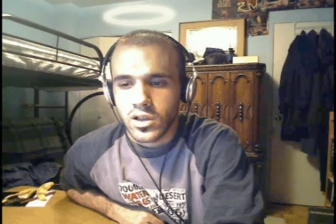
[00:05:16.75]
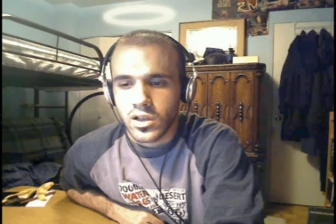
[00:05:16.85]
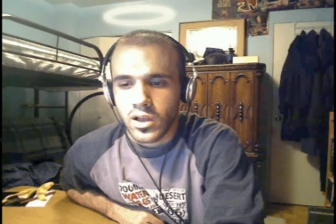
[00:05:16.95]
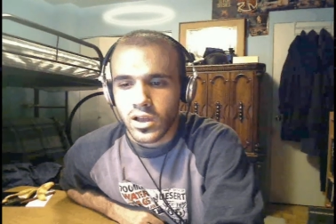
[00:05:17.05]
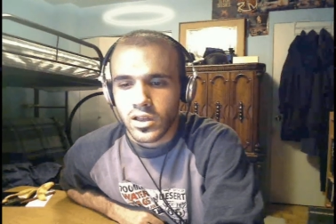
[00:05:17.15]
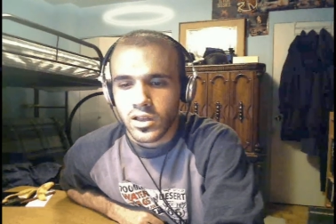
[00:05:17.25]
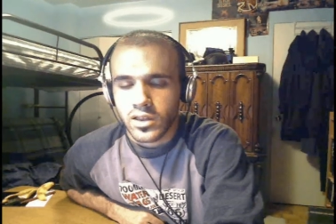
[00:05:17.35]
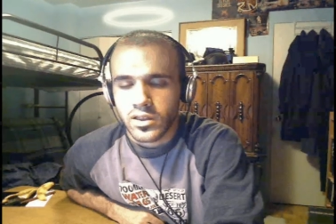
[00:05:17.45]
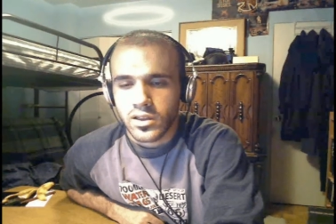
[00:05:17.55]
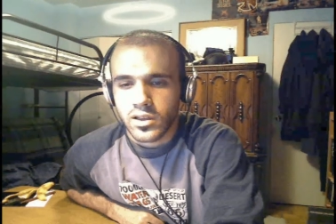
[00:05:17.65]
I I
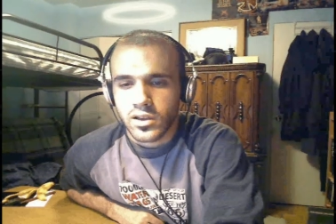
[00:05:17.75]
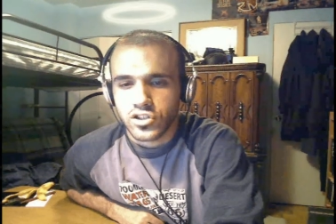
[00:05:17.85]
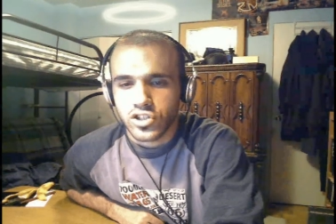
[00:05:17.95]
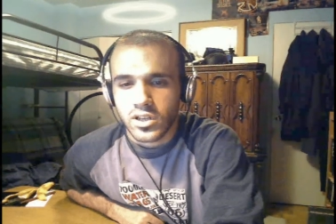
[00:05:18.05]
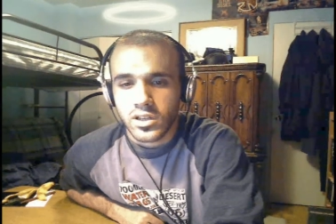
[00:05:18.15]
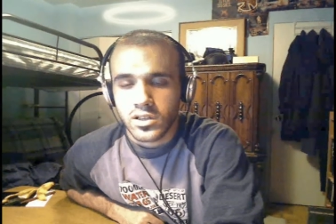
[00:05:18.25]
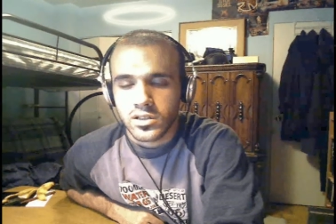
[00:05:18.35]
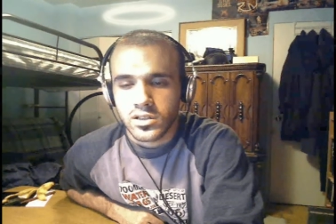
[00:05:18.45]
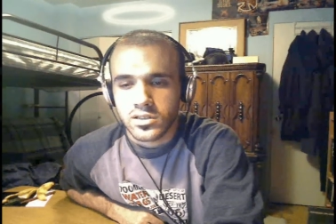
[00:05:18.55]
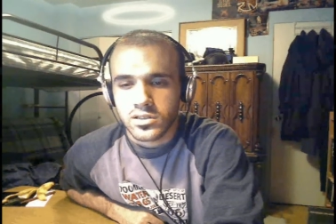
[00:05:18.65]
think uh, Cheney
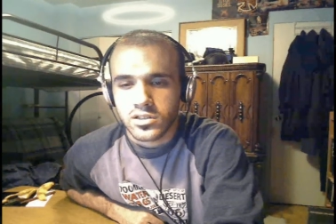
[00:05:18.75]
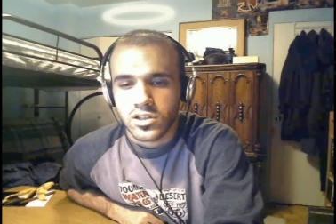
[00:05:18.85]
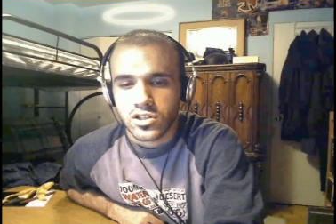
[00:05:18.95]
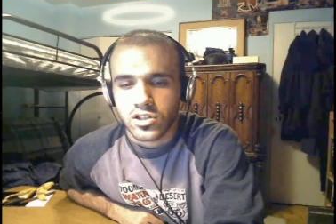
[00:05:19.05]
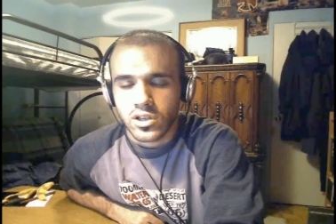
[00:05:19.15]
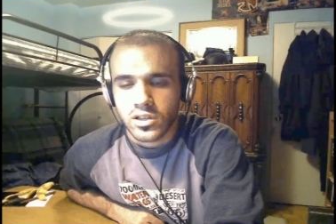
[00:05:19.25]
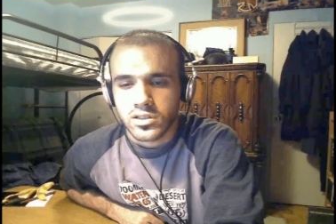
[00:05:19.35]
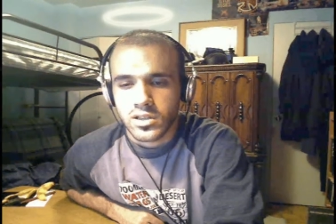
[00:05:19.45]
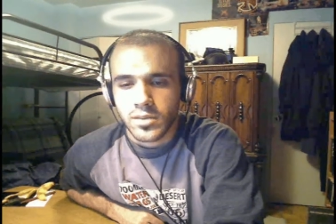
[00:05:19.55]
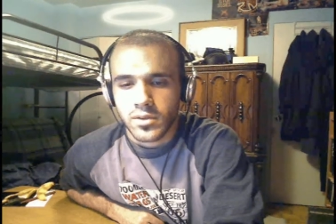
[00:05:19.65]
is Dick Cheney is
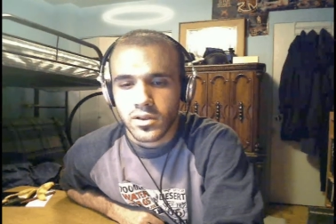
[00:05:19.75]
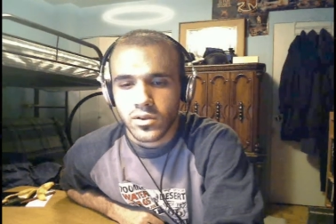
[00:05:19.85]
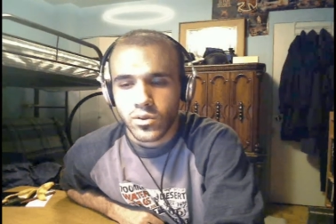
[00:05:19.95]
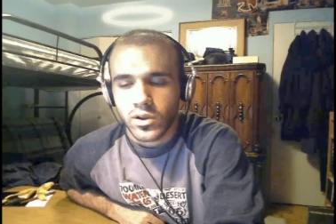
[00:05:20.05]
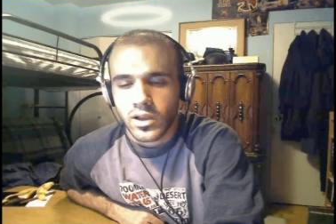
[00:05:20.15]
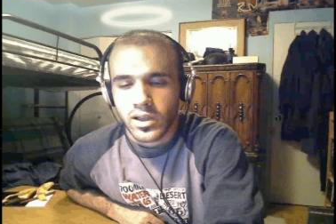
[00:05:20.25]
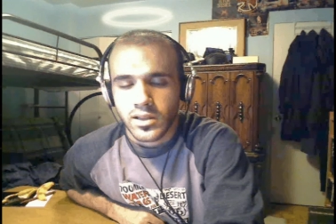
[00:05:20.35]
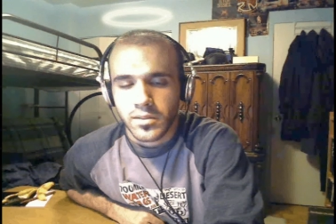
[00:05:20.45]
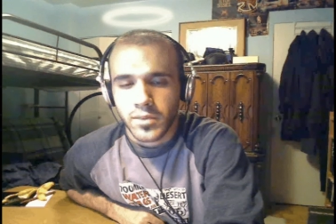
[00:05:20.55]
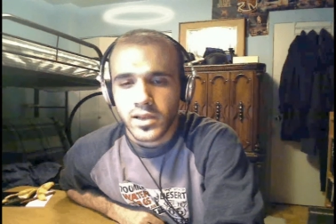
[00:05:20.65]
coming. Quick, I hate that
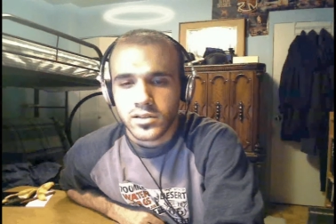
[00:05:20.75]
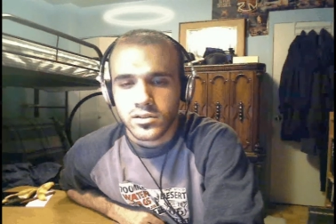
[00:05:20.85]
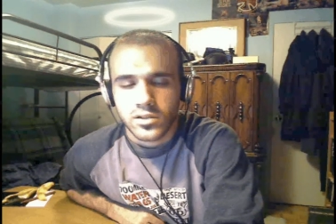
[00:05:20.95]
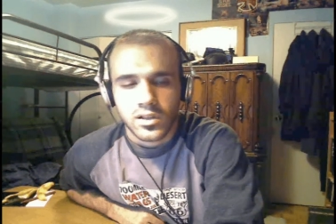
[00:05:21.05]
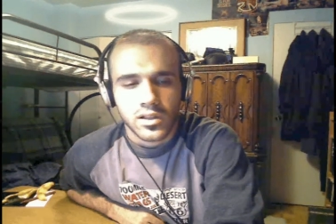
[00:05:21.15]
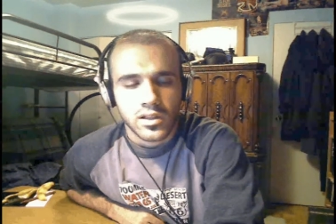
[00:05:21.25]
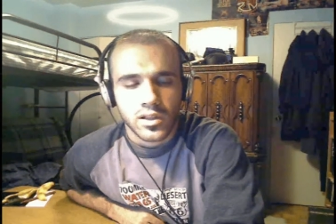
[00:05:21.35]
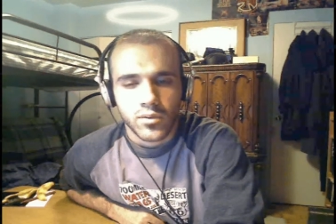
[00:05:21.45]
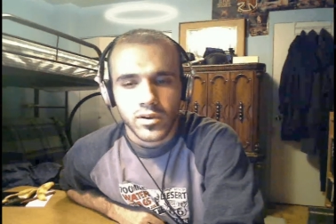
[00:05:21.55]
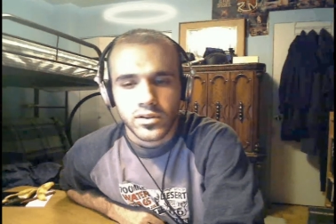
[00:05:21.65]
bastard. And then they
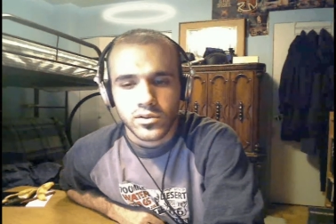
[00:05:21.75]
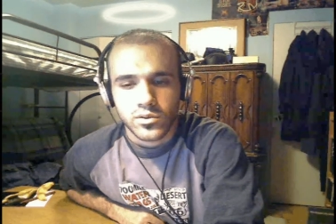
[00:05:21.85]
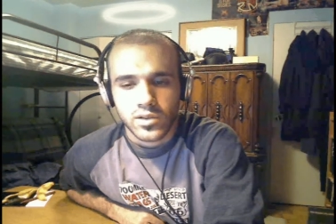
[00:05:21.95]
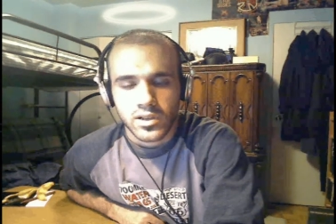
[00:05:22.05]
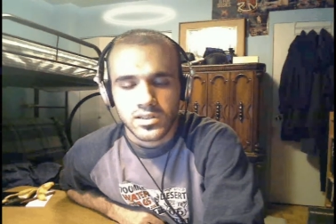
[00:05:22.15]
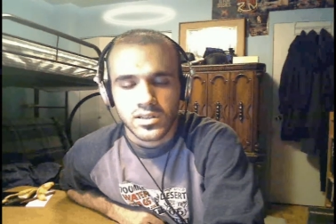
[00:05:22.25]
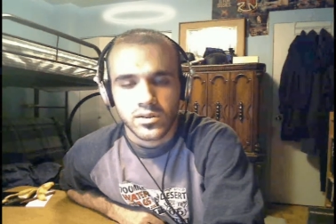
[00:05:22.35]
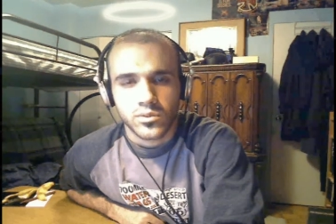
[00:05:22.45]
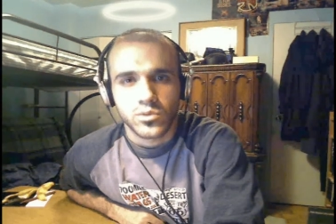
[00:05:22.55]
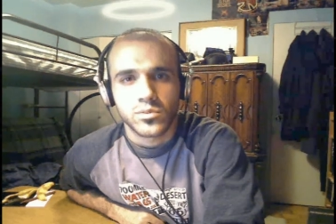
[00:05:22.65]
run into like a secret
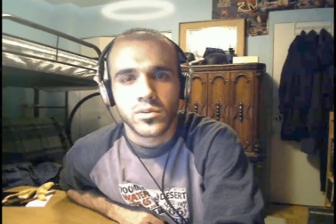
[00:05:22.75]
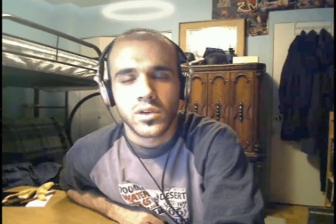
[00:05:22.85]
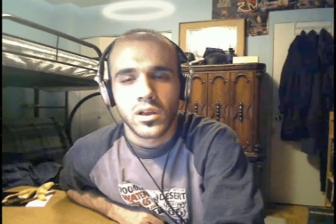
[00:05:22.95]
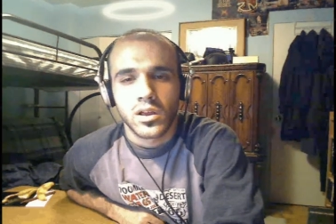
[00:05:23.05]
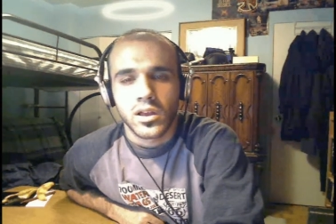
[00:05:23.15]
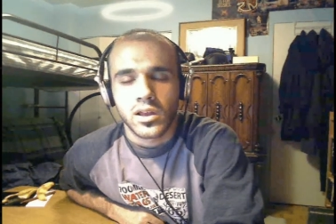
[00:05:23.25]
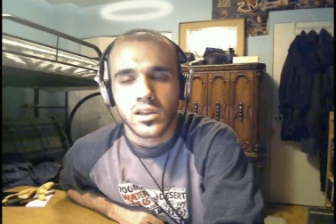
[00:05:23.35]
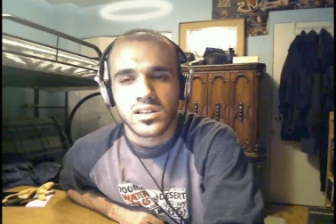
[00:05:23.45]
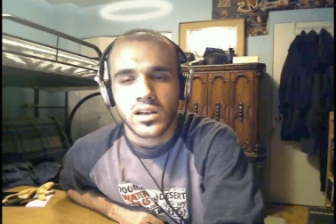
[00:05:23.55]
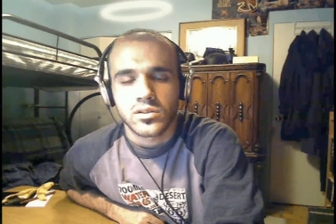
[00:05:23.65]
room in his
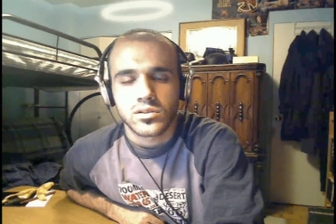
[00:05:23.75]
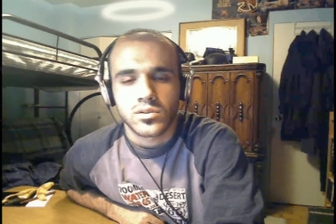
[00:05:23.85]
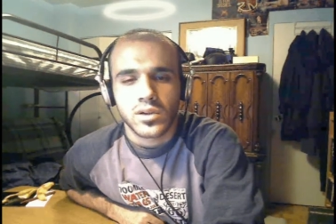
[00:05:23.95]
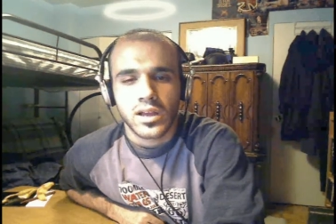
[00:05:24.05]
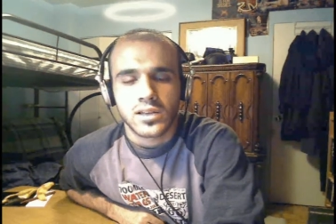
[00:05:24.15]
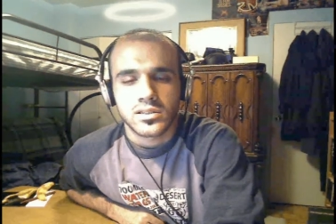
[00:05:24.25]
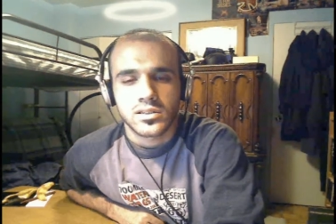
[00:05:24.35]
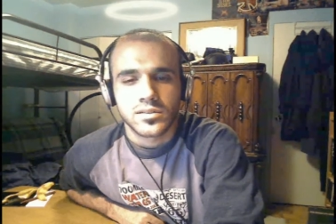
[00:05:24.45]
house where he has